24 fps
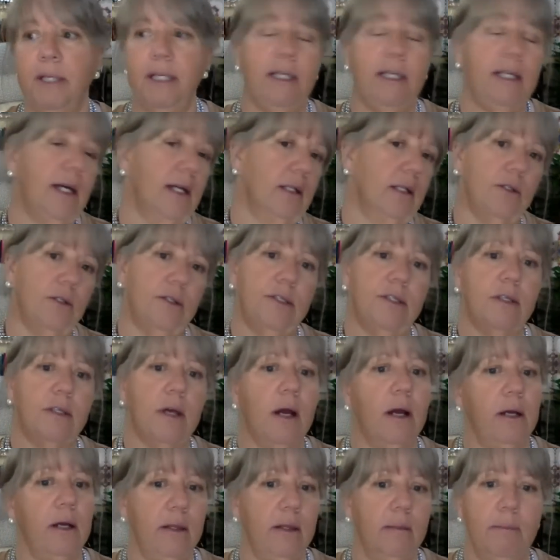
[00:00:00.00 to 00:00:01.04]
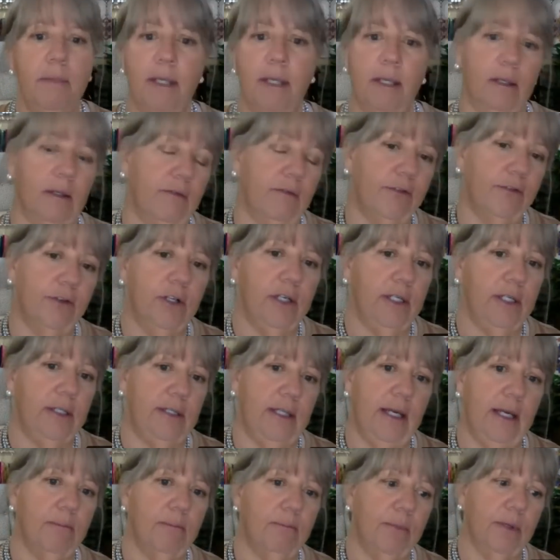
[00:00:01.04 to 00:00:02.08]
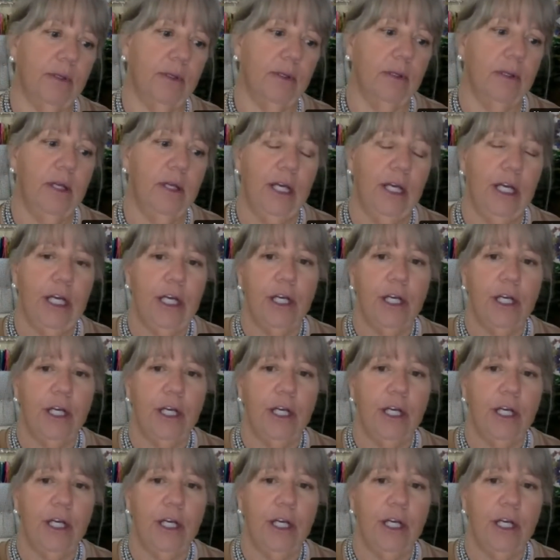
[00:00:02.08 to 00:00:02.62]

big yellow star in the middle, for example.